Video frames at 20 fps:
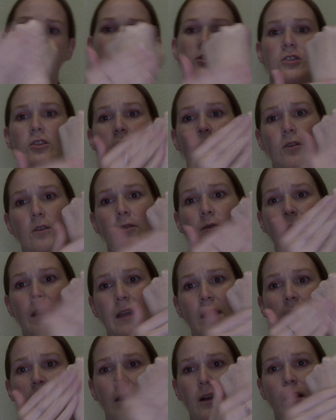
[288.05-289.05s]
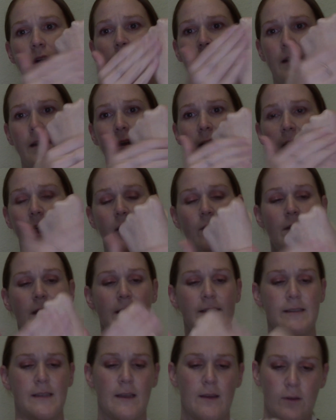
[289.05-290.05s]
show you here how
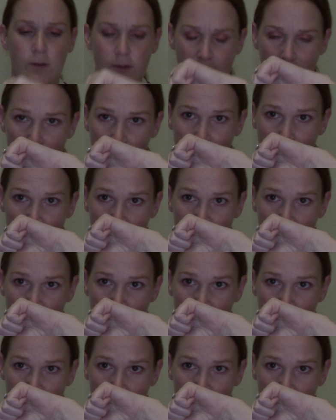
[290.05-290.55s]
nicely it goes in.